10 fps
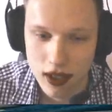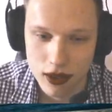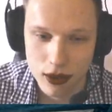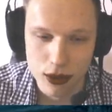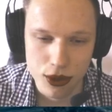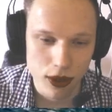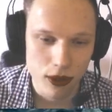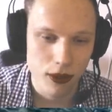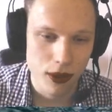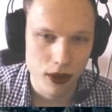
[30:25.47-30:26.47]
to
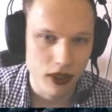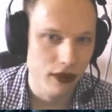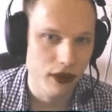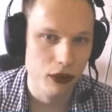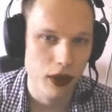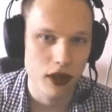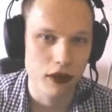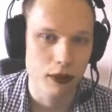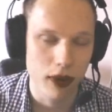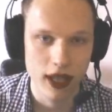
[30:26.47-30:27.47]
show you a different way
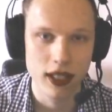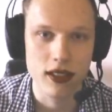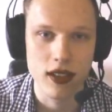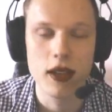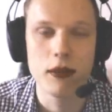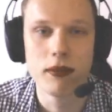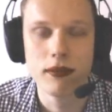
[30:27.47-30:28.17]
of playing this game.